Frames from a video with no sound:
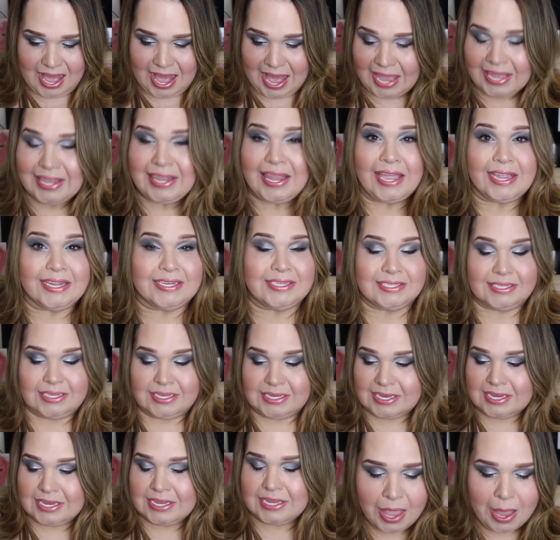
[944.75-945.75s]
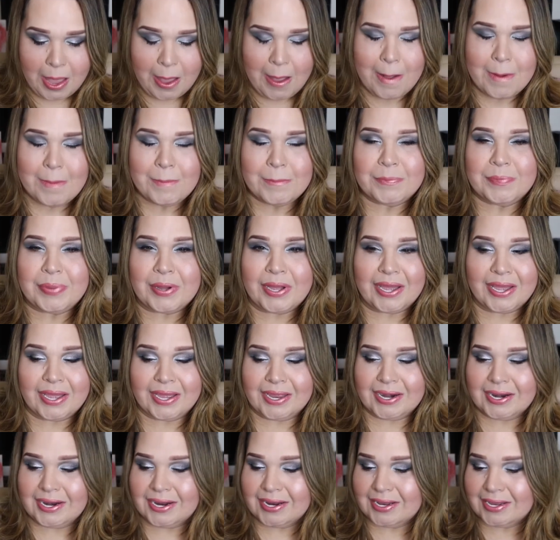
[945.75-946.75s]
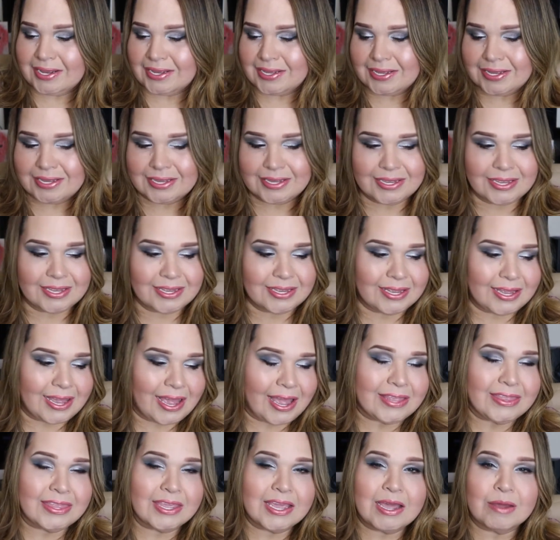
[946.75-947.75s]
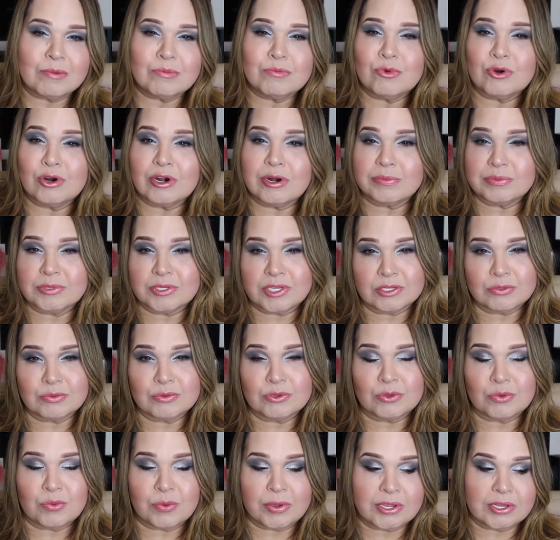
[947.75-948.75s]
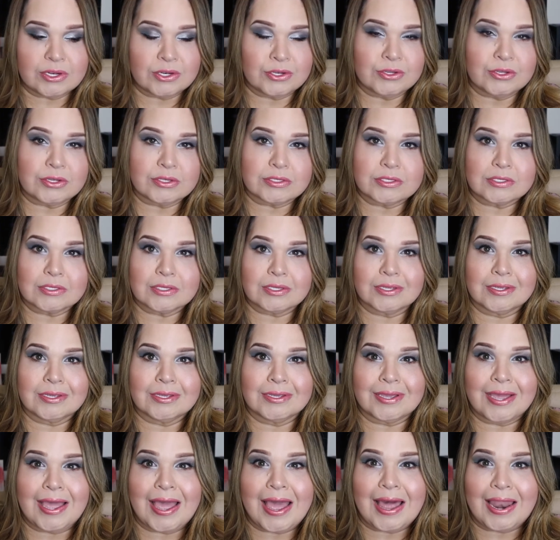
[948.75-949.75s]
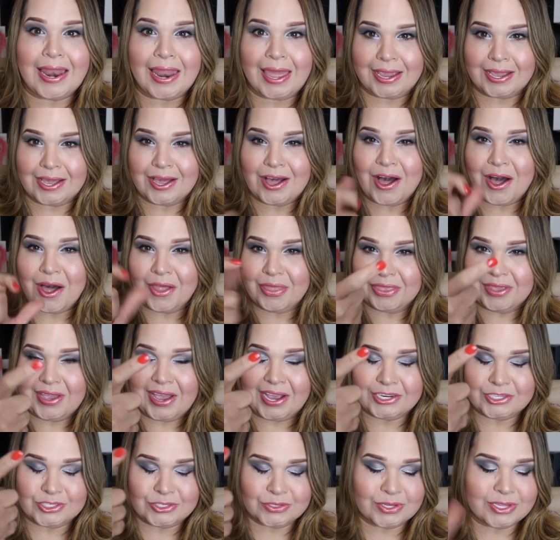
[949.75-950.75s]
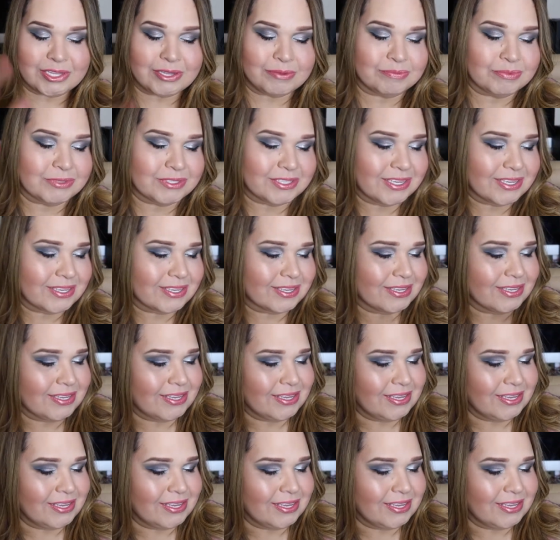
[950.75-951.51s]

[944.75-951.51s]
I liked it. But I think I'm more obsessed with the way it looks like on the actual lipstick